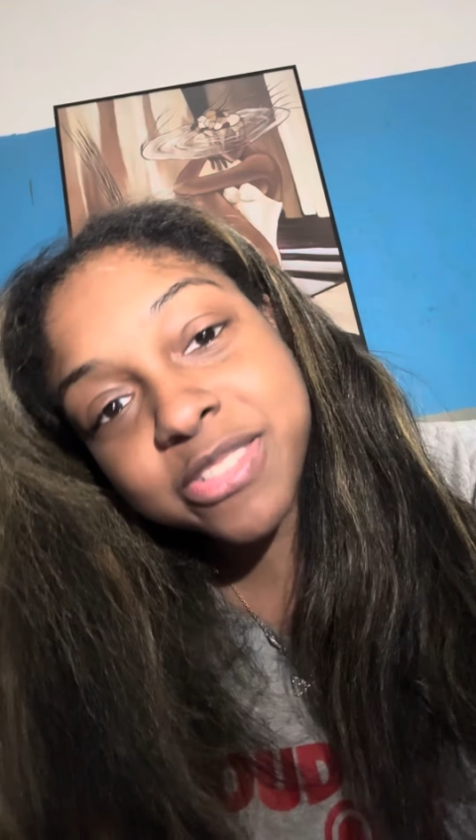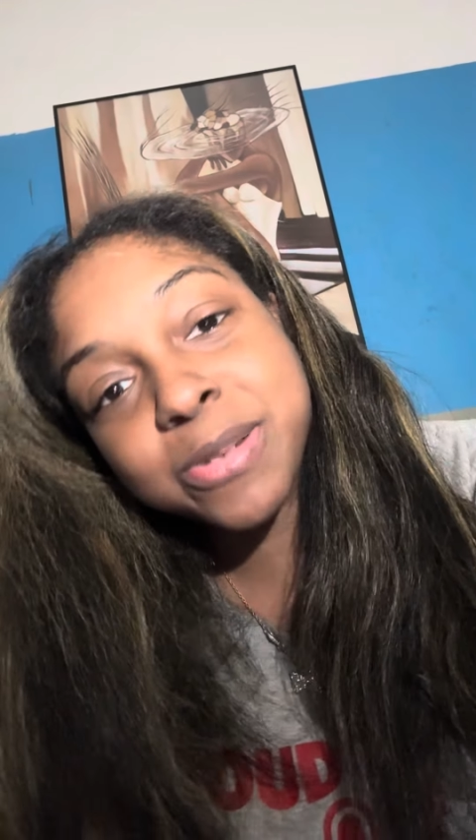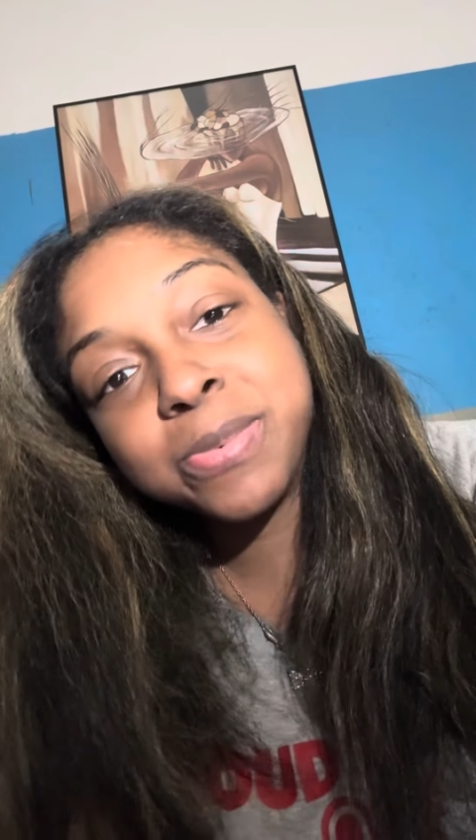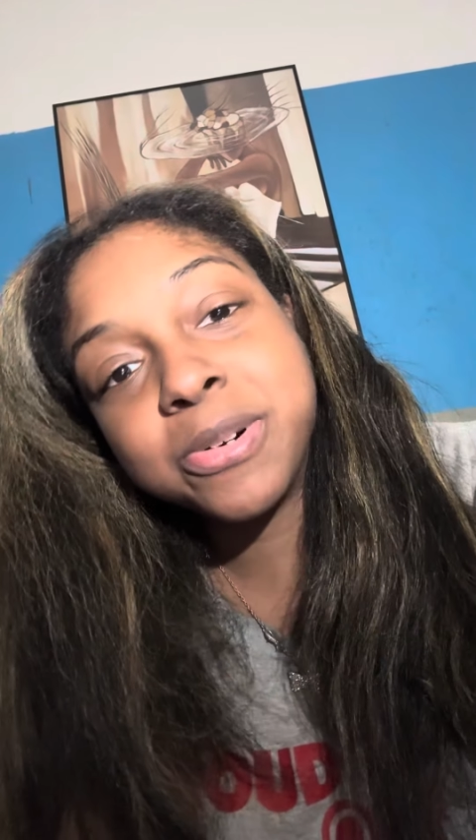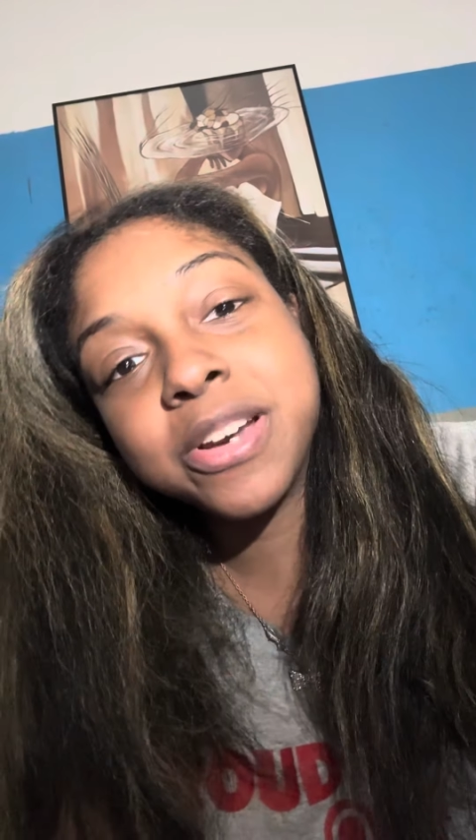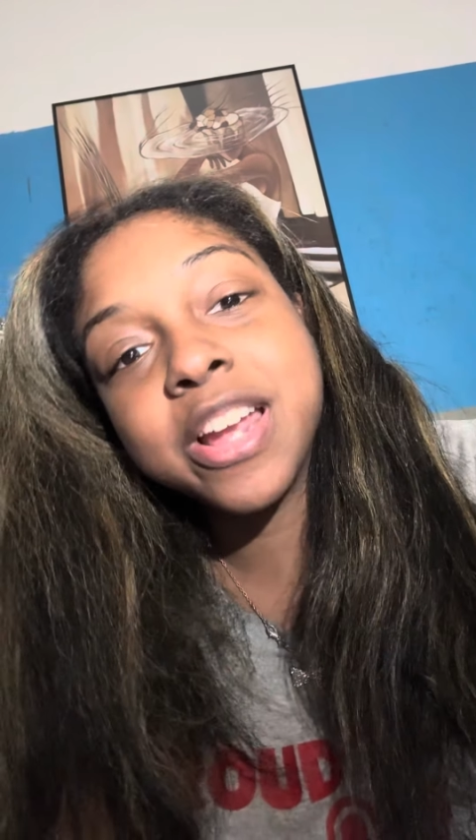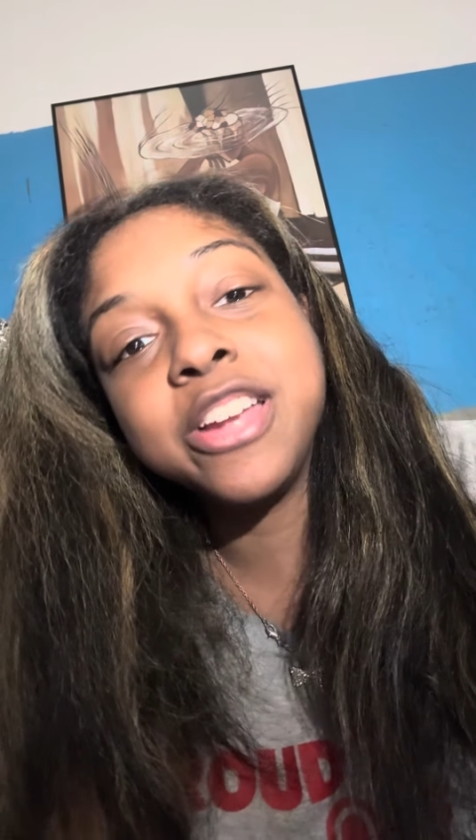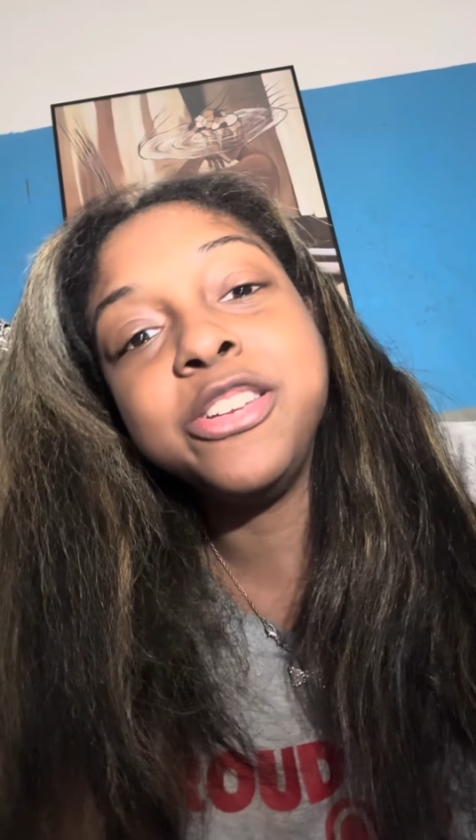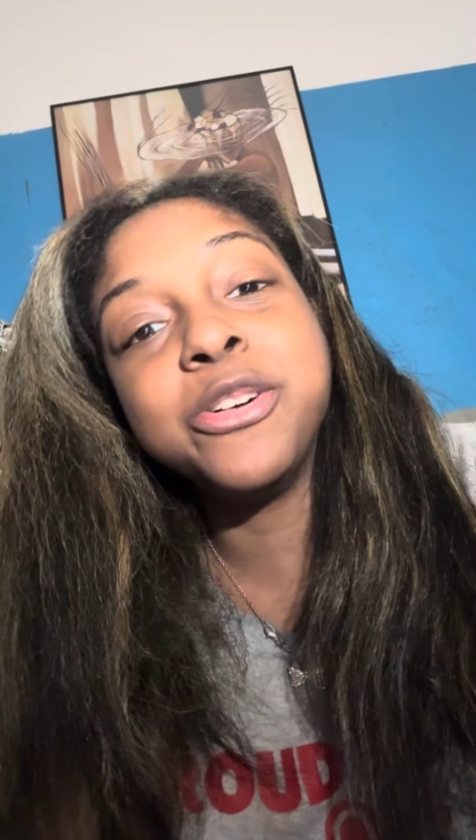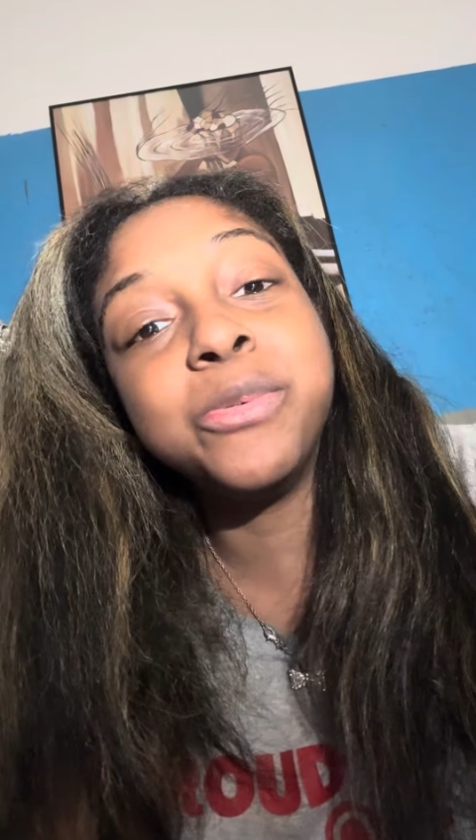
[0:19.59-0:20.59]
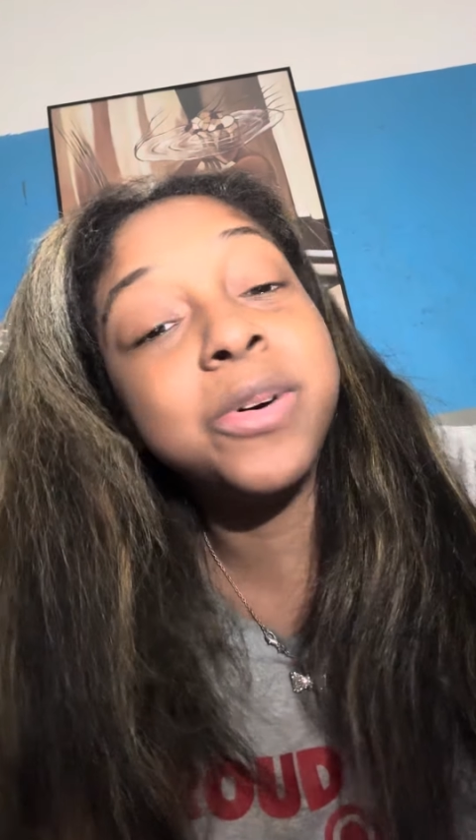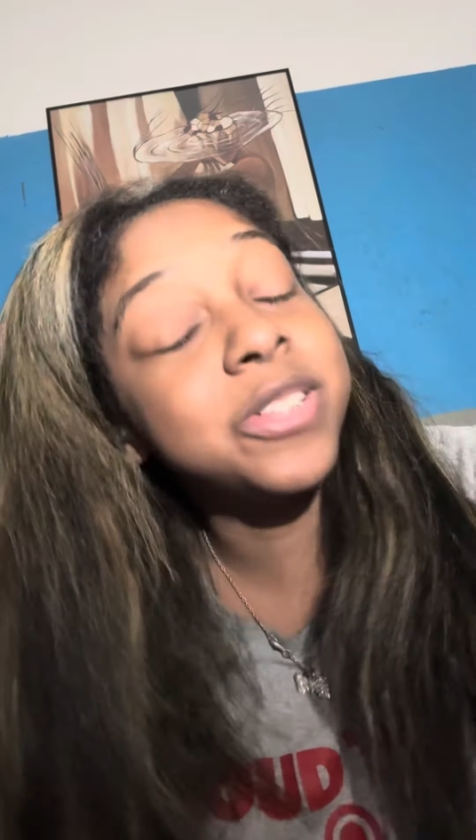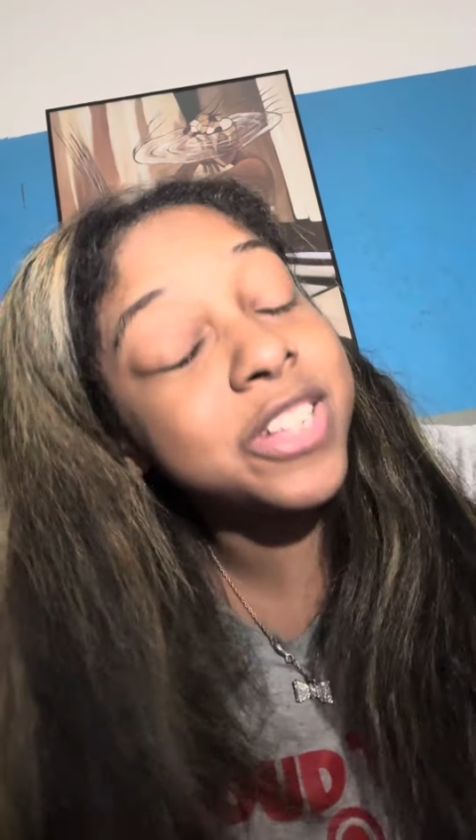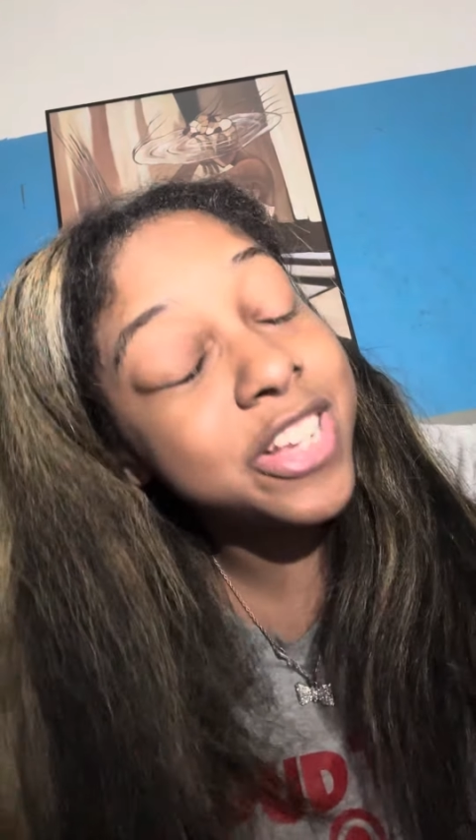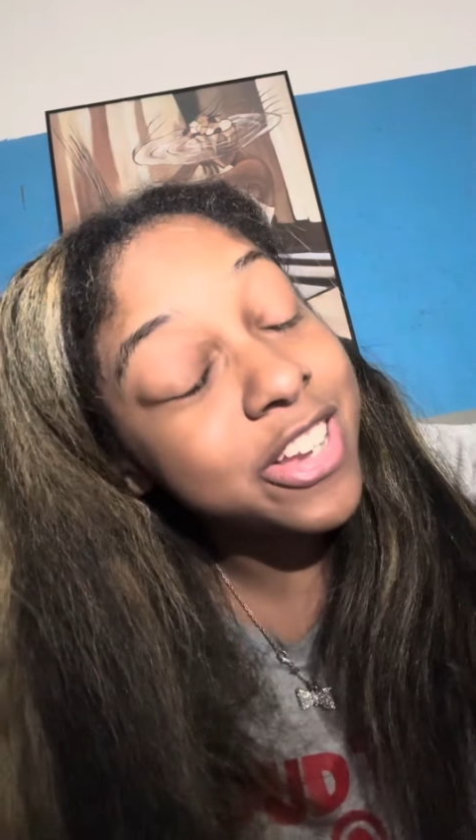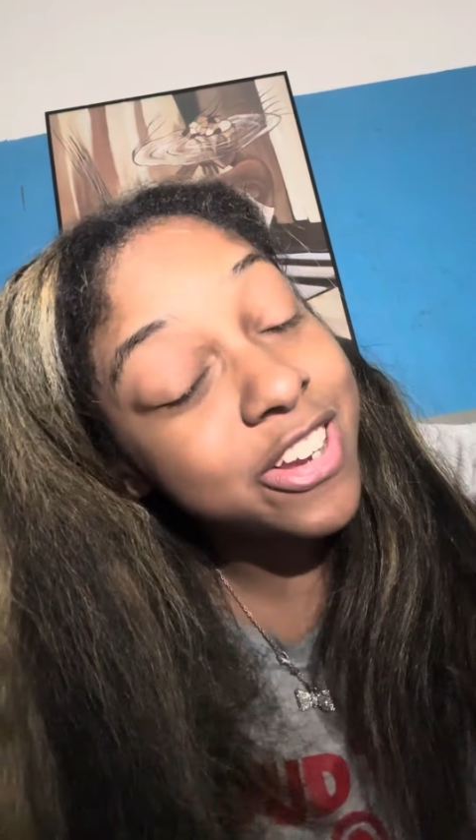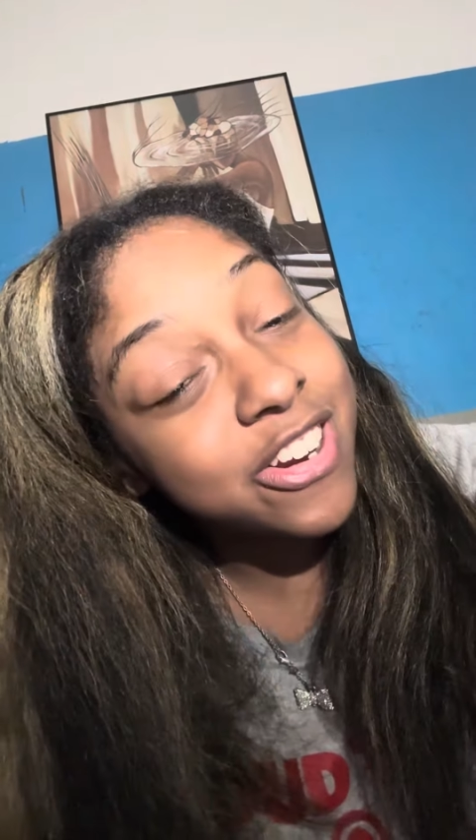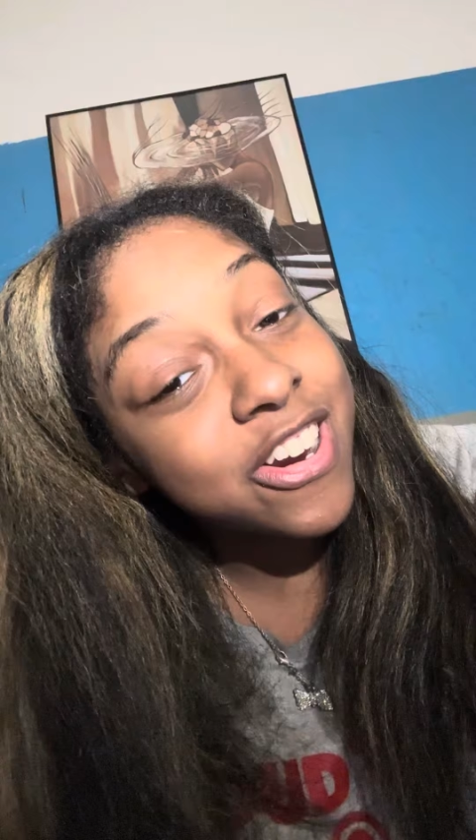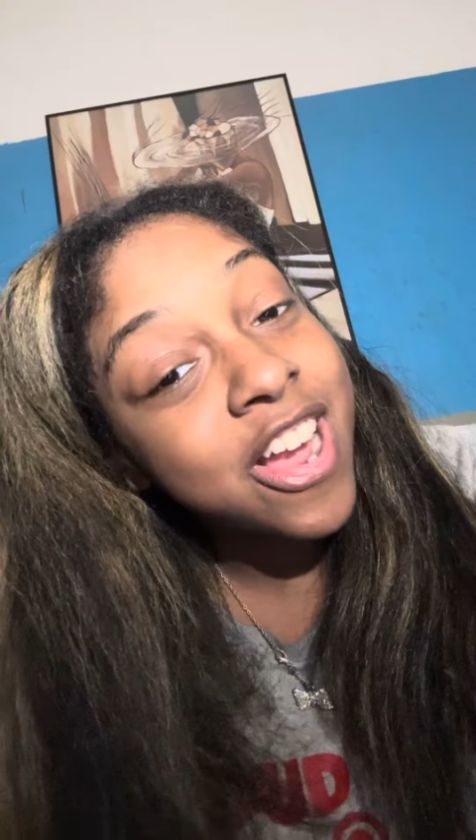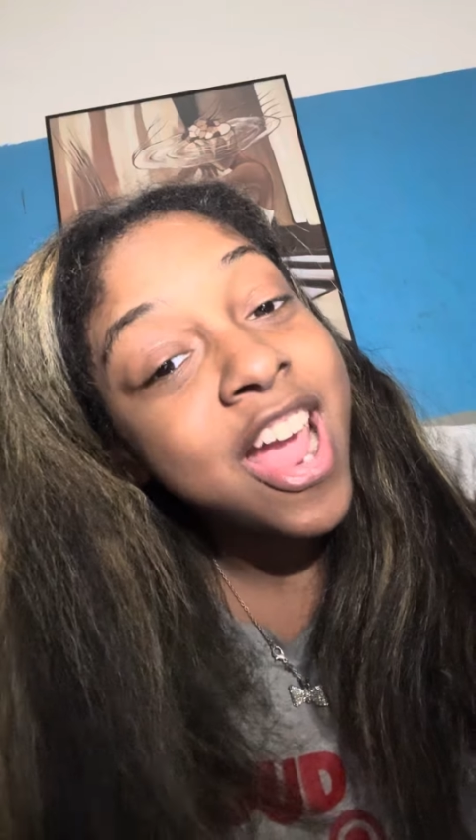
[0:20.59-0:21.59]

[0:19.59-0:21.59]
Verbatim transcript: supported, and you're to here.